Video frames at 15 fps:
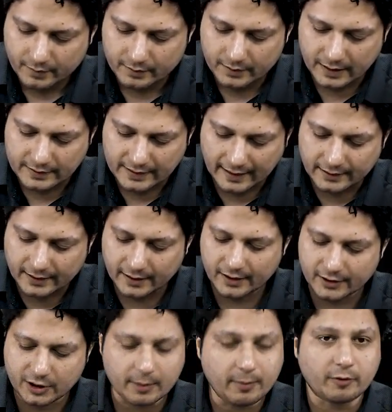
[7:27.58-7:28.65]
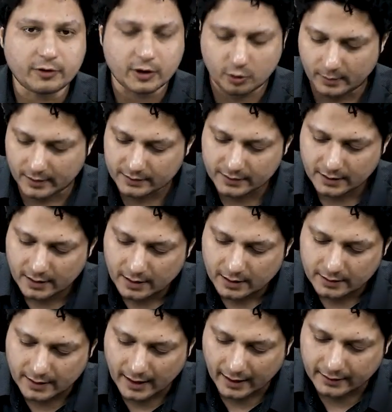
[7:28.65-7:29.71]
this anterior shape of the humerus,
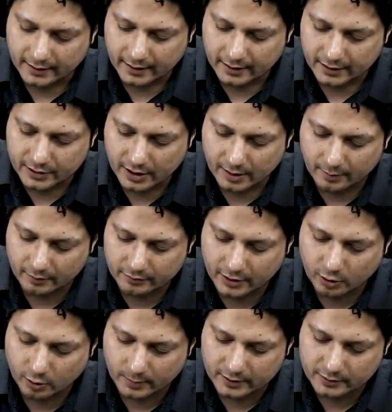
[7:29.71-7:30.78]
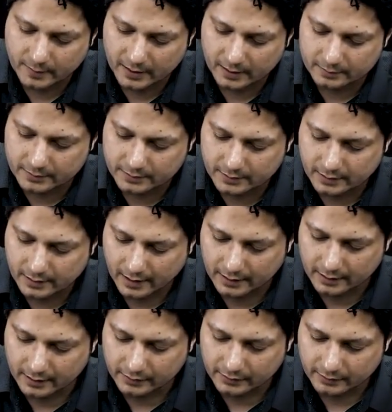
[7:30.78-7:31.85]
the anterior shape of the humerus becomes
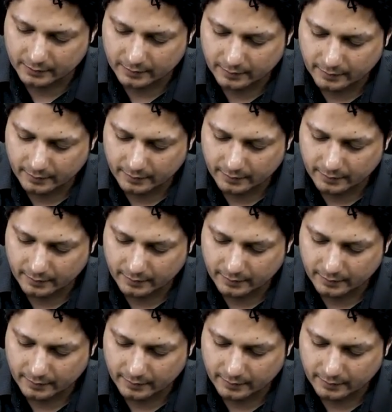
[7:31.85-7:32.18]
like this.